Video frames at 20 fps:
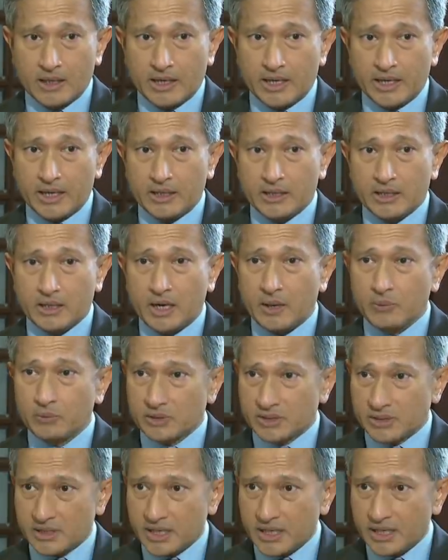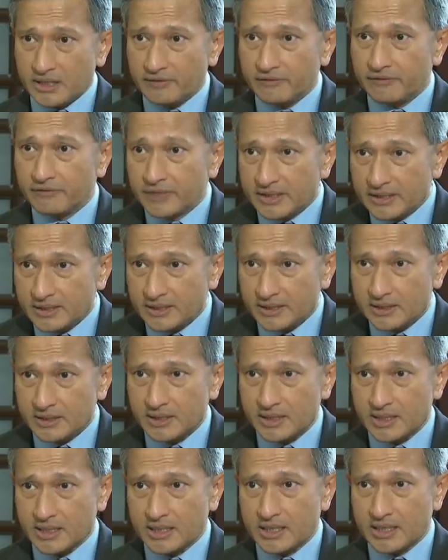And I would say the
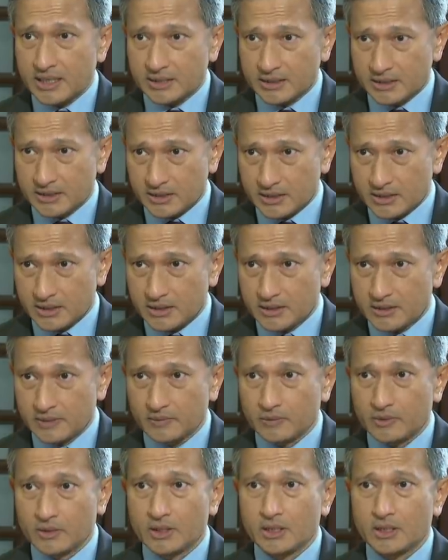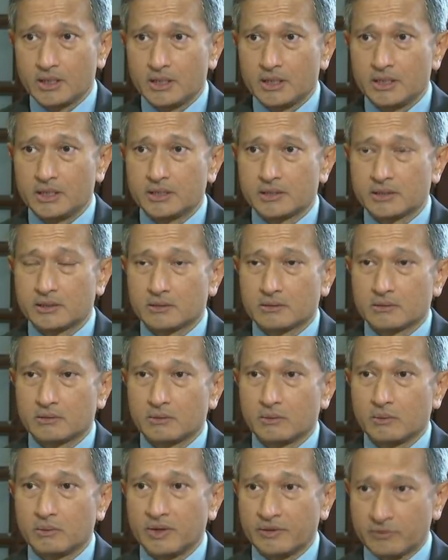first answer is
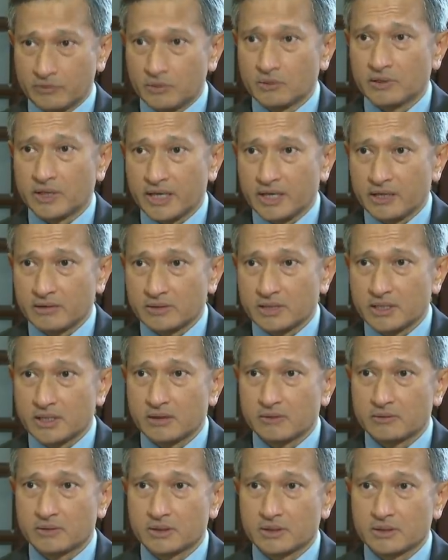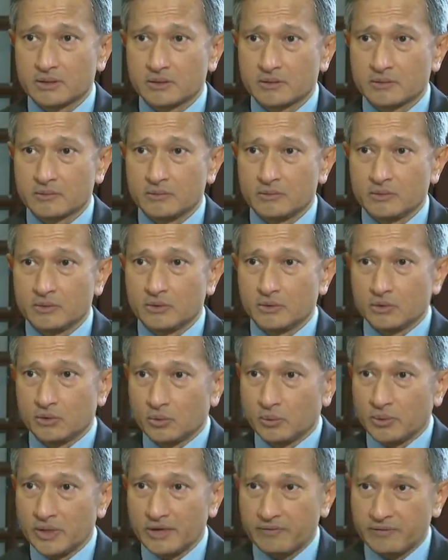we have to look at ourselves.
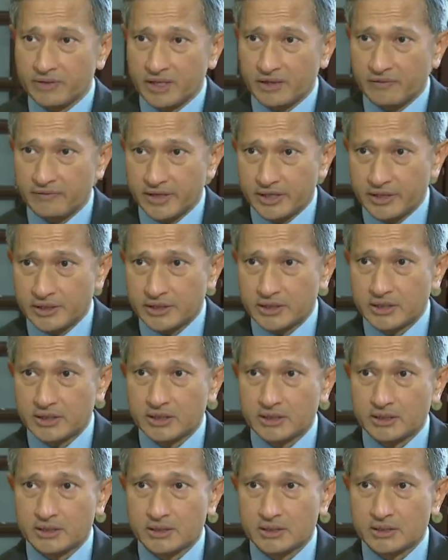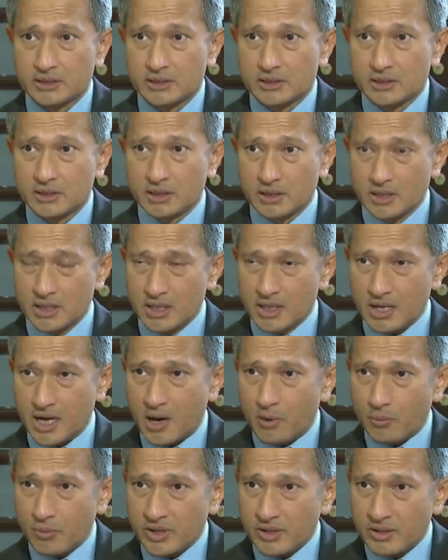Do we have enough engineers?
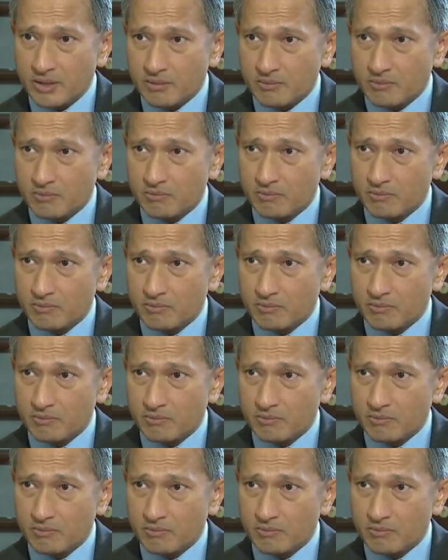Are we